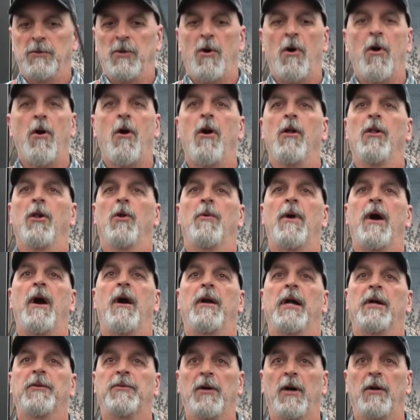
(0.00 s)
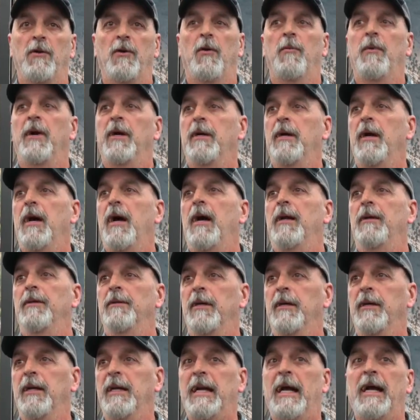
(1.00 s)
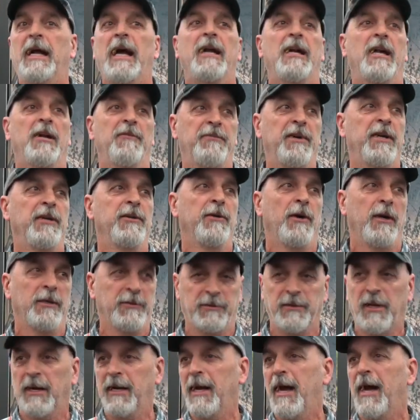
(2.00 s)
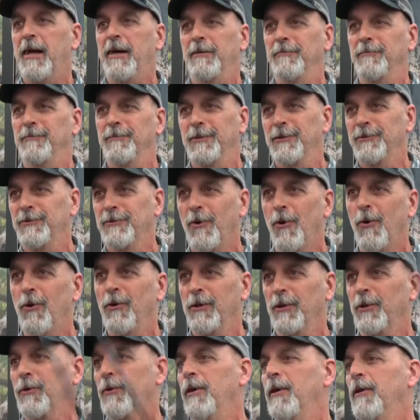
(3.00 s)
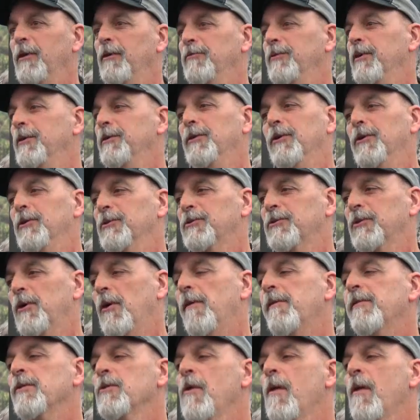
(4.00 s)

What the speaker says: All around, I thought, oh my God. And I got it on video. I said, I got it. This is the holy grail of video. So